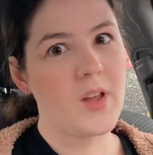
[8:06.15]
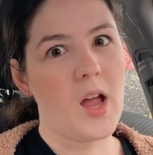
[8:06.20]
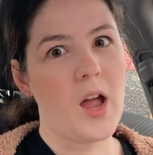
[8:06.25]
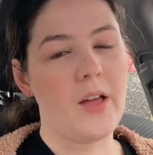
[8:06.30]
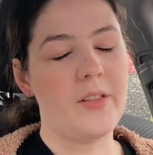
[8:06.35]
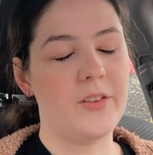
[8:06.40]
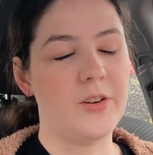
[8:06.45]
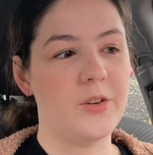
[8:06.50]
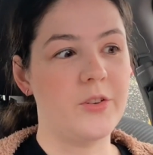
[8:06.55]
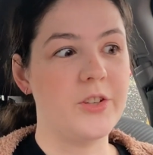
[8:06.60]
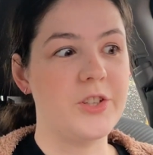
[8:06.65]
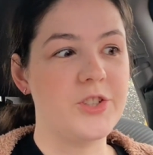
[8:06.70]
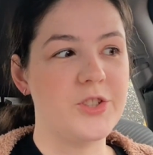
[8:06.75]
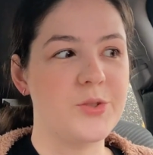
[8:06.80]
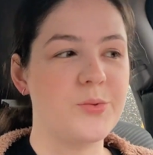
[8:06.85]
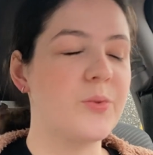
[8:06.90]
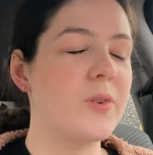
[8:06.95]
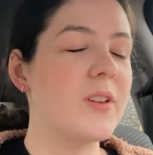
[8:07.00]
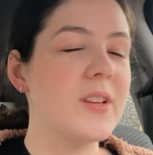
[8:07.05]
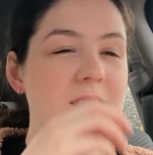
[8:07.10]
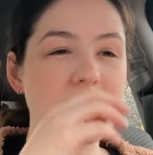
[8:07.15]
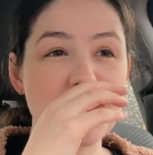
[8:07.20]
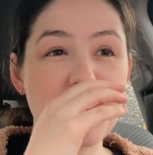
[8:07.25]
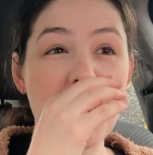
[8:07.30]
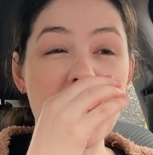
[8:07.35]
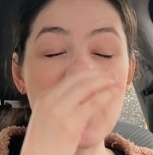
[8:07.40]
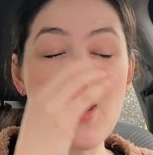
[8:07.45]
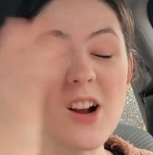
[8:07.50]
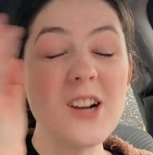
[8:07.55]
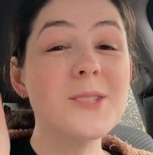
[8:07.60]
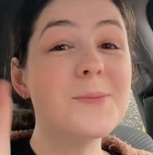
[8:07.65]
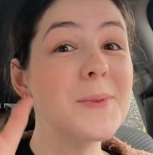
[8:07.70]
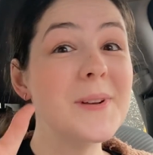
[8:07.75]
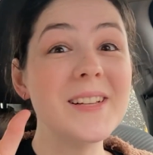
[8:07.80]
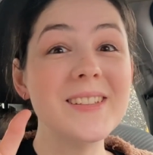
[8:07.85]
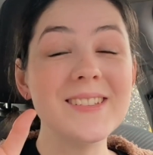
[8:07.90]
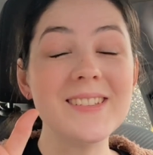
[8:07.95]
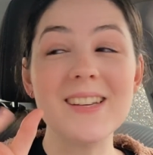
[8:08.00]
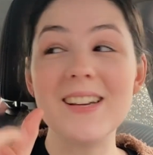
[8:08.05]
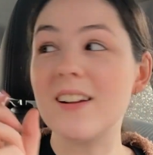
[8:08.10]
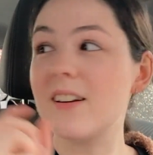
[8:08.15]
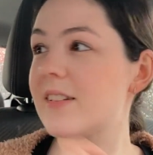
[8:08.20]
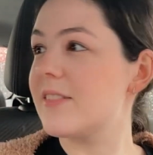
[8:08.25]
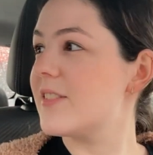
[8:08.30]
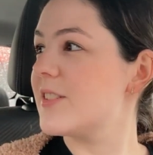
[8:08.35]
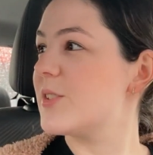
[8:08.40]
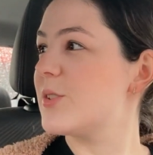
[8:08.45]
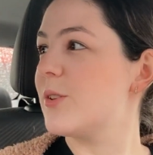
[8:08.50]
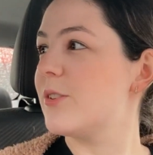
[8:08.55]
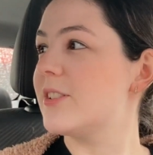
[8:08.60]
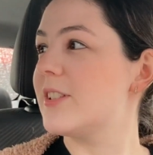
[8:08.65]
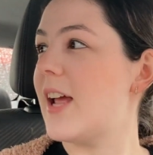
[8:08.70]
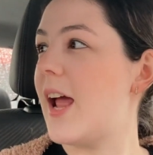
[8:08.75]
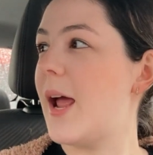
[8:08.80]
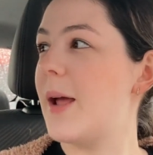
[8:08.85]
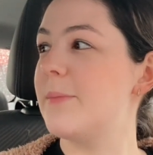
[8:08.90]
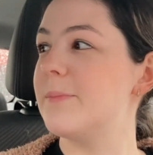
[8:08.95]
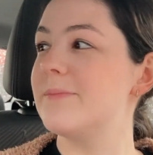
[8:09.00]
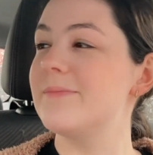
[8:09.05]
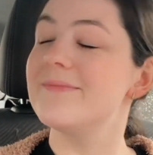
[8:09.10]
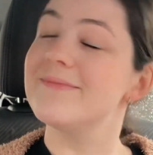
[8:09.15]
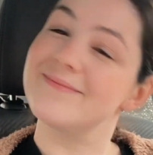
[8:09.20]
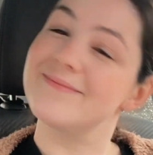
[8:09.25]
I literally just realized my car's been unlocked this whole time.